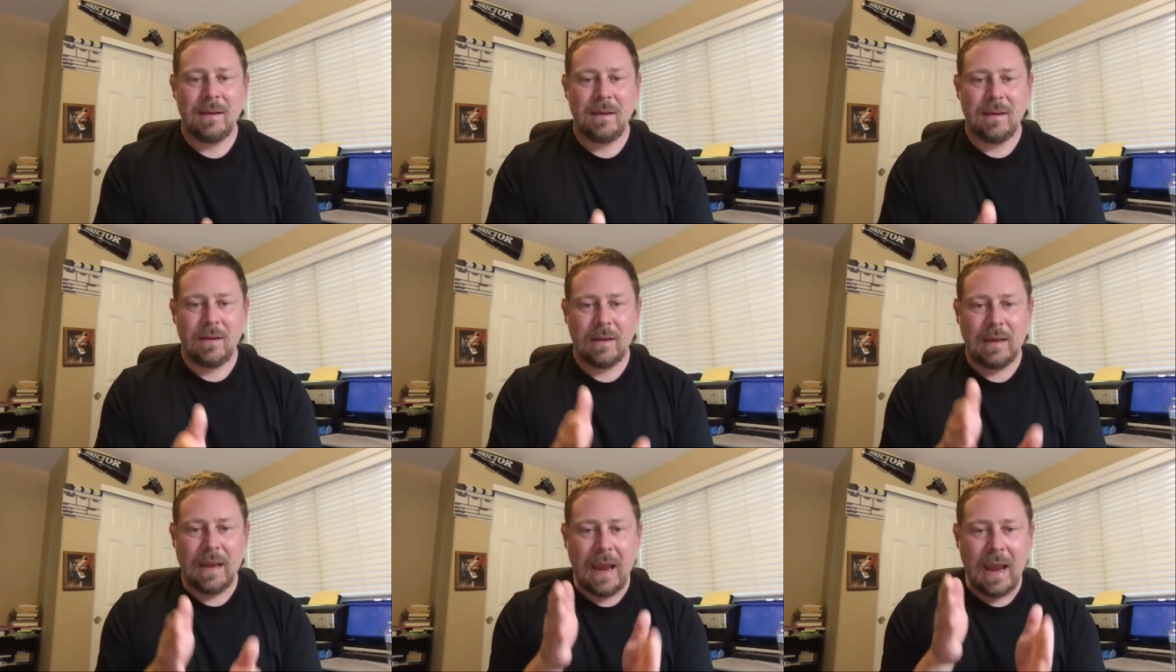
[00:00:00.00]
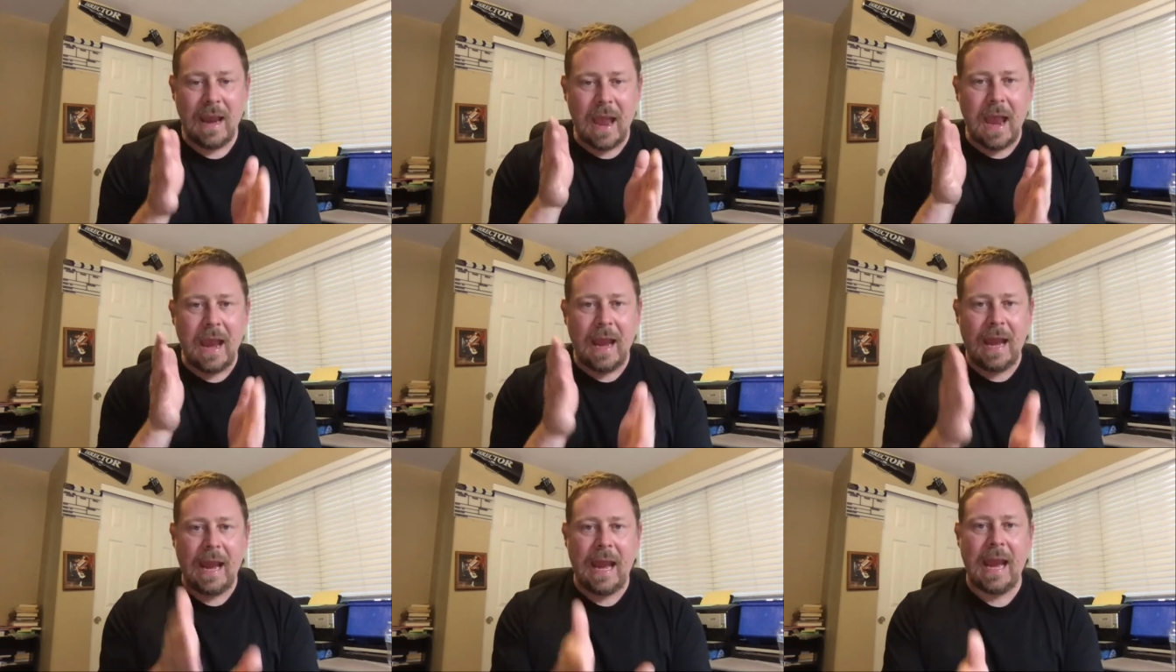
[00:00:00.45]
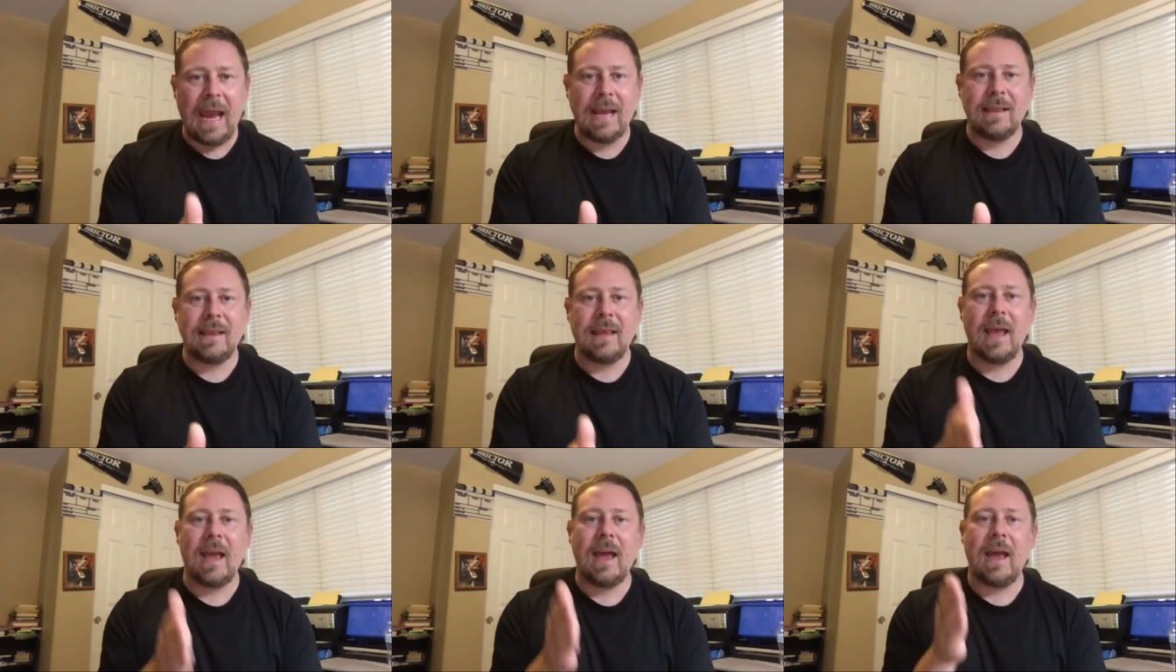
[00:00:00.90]
Okay, I hate
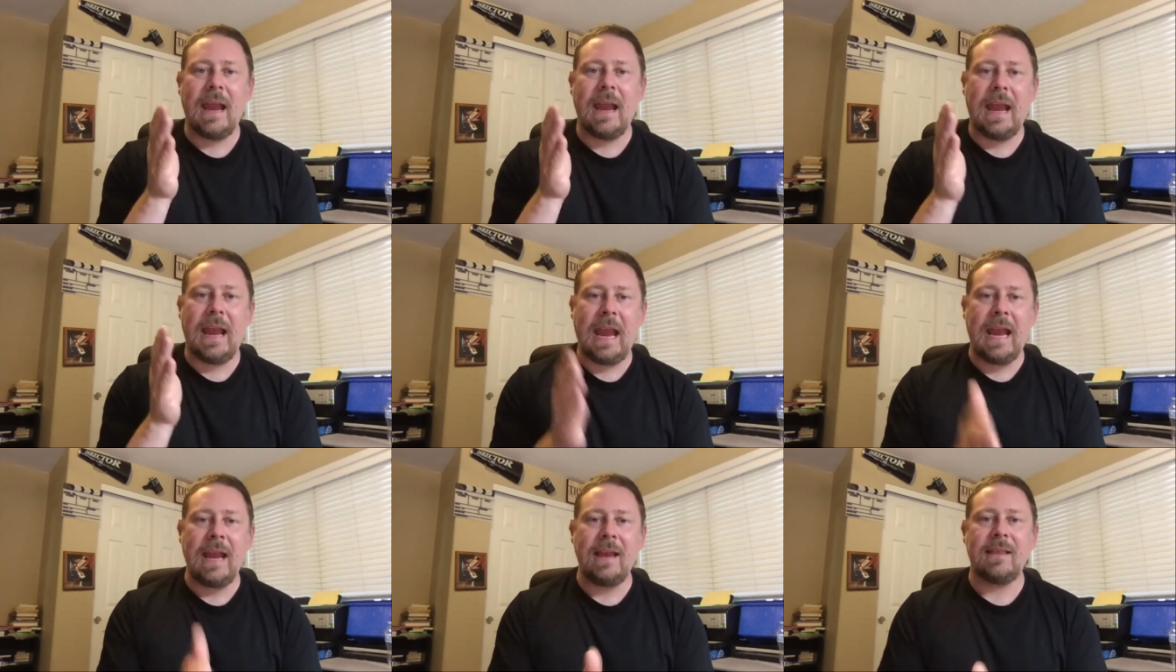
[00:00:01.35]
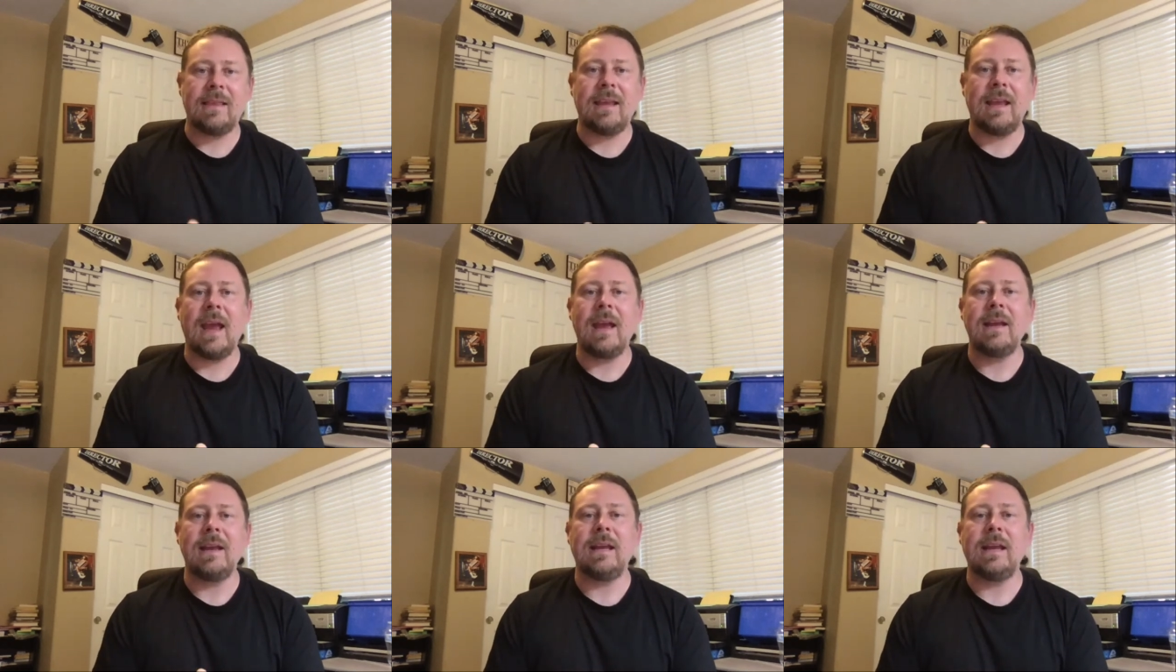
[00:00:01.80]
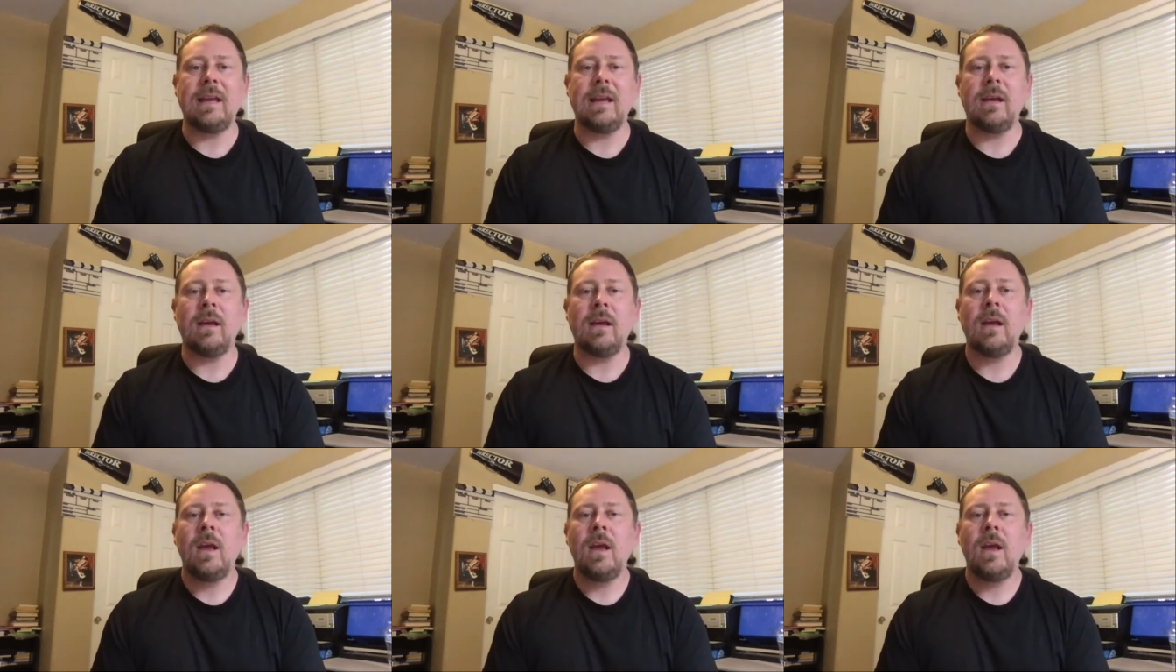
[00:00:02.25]
that. I hate the idea